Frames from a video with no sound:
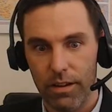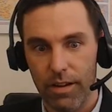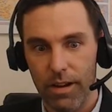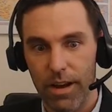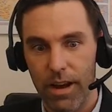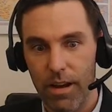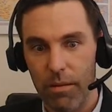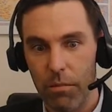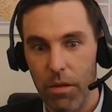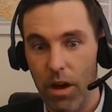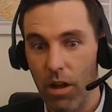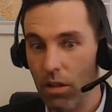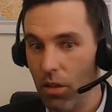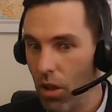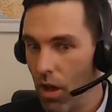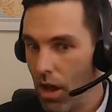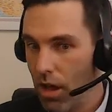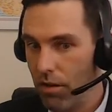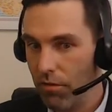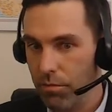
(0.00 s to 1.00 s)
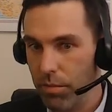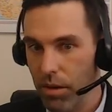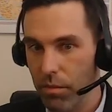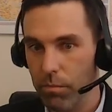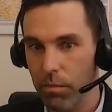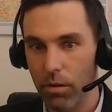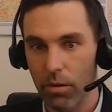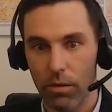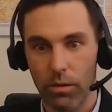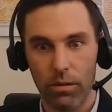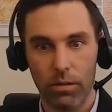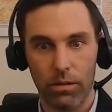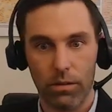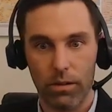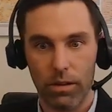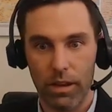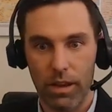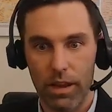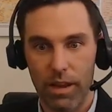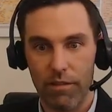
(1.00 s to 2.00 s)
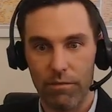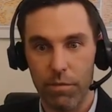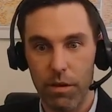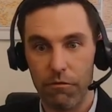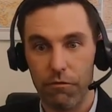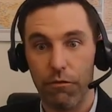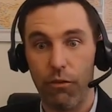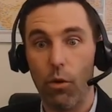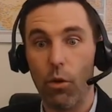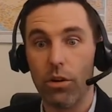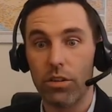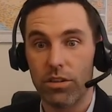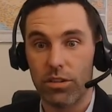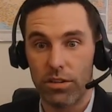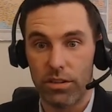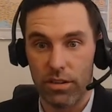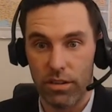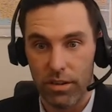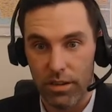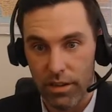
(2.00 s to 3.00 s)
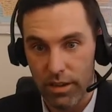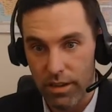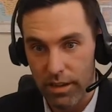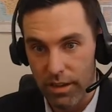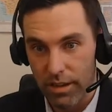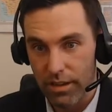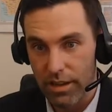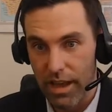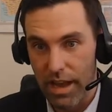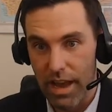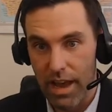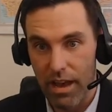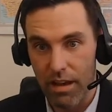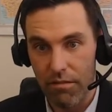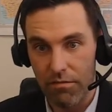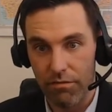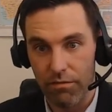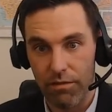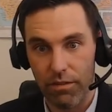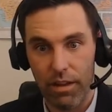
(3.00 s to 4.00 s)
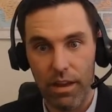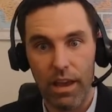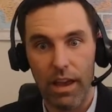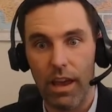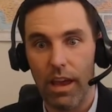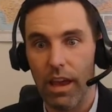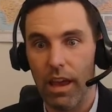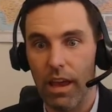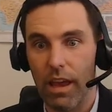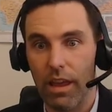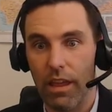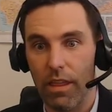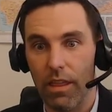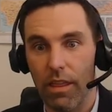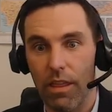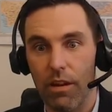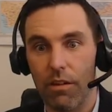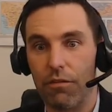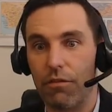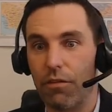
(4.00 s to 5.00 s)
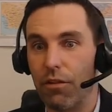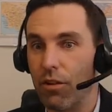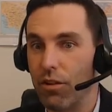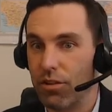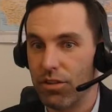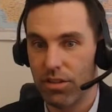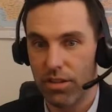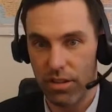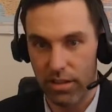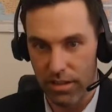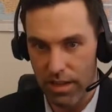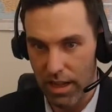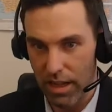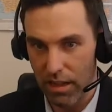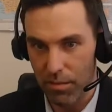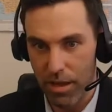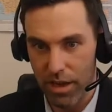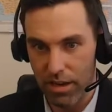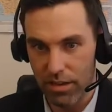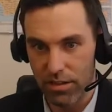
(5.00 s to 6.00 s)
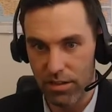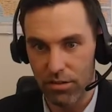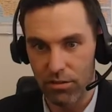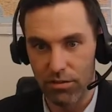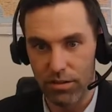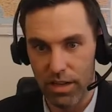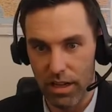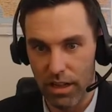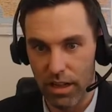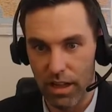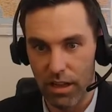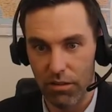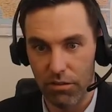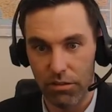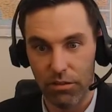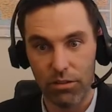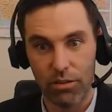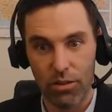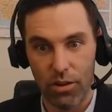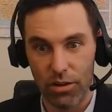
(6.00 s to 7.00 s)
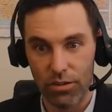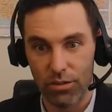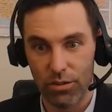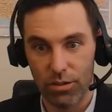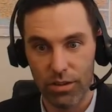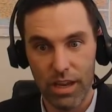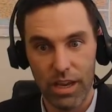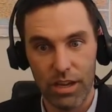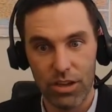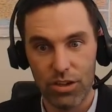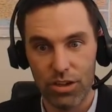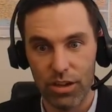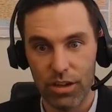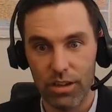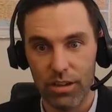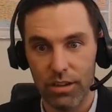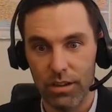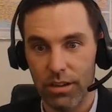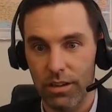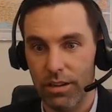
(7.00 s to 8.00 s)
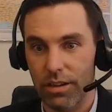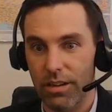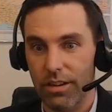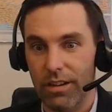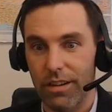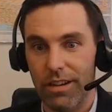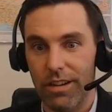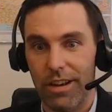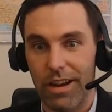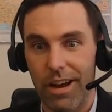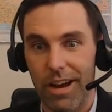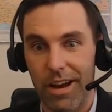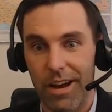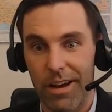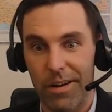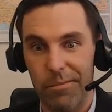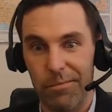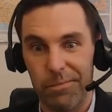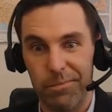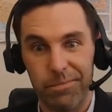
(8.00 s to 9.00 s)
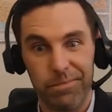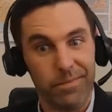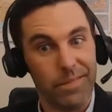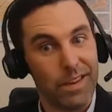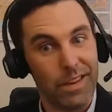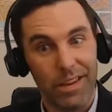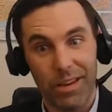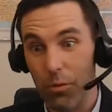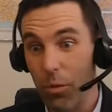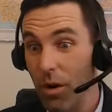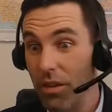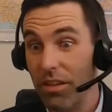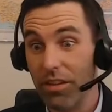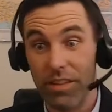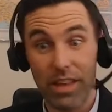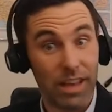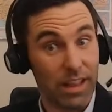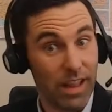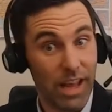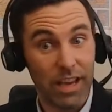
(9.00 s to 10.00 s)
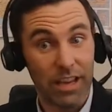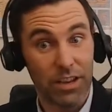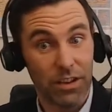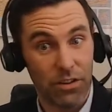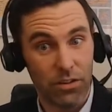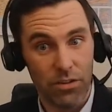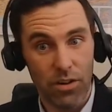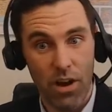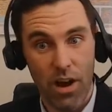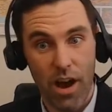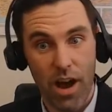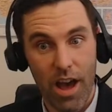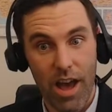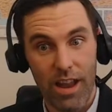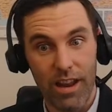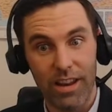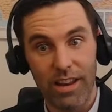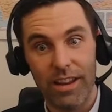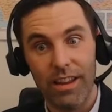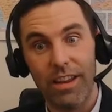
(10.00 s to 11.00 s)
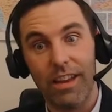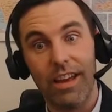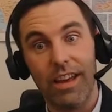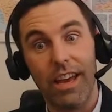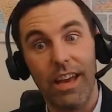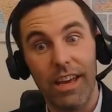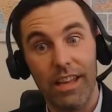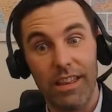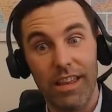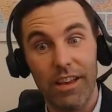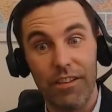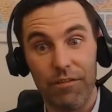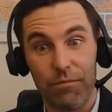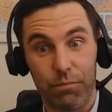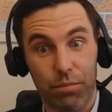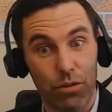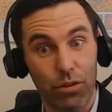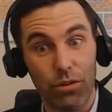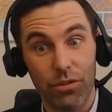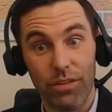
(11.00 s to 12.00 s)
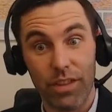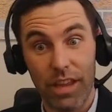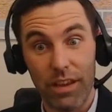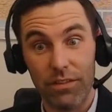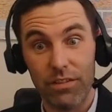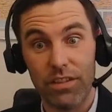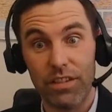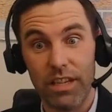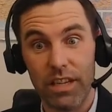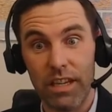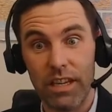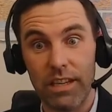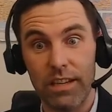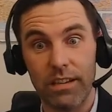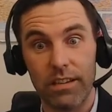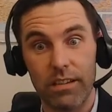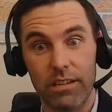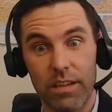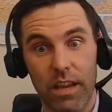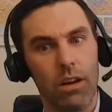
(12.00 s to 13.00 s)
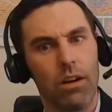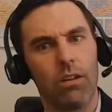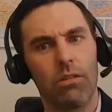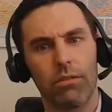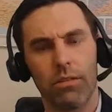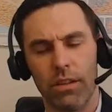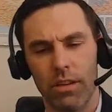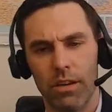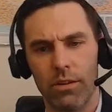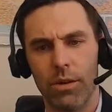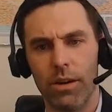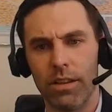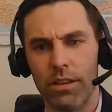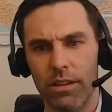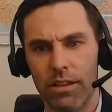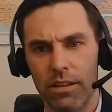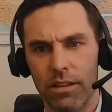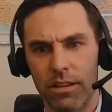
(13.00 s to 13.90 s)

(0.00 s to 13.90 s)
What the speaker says: a lot of people have been forced to have their first telemedicine or telehealth consultation, um, whether they like it or not, and they've seen say, oh, you know what,